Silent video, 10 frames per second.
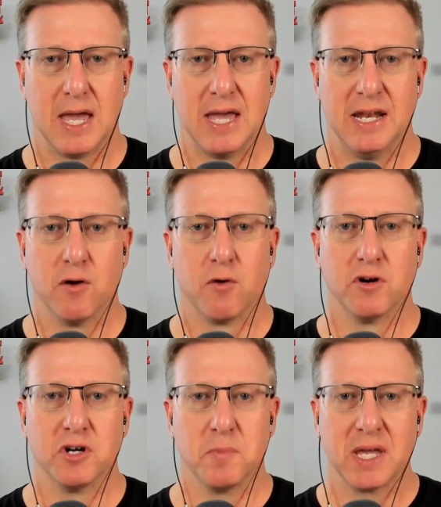And in
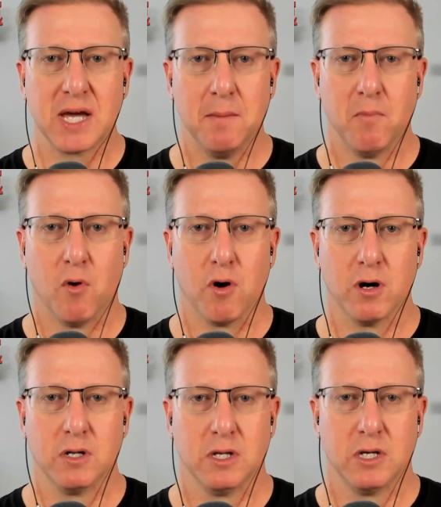order to become
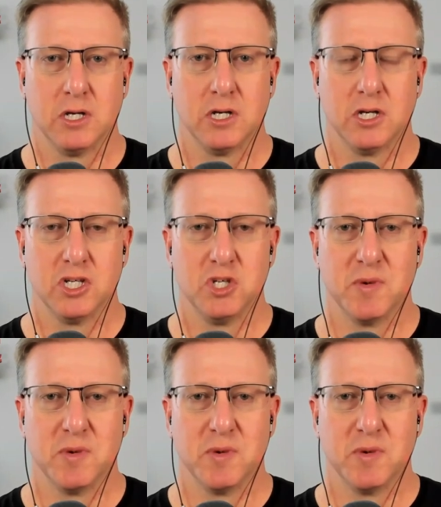more, you